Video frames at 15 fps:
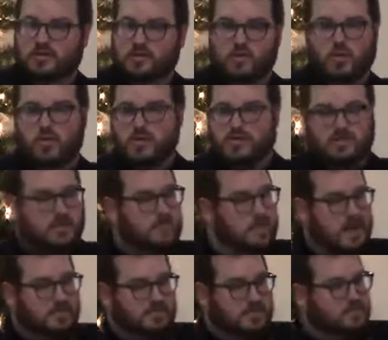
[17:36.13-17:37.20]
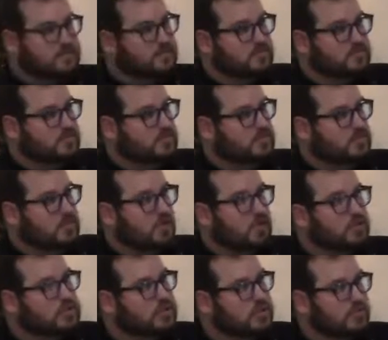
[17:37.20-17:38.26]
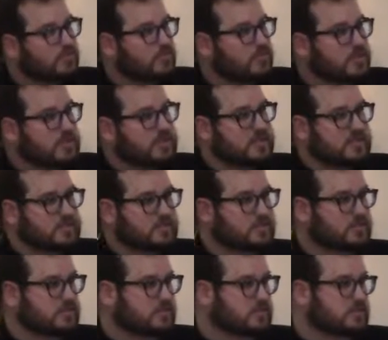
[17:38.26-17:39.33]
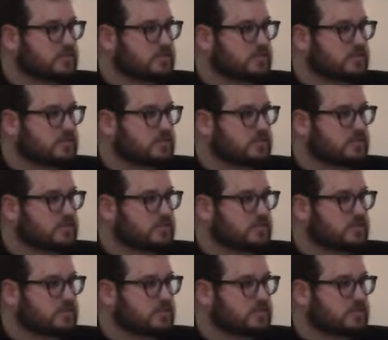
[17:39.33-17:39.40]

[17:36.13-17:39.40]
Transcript: nor is it a baptism only of repentance,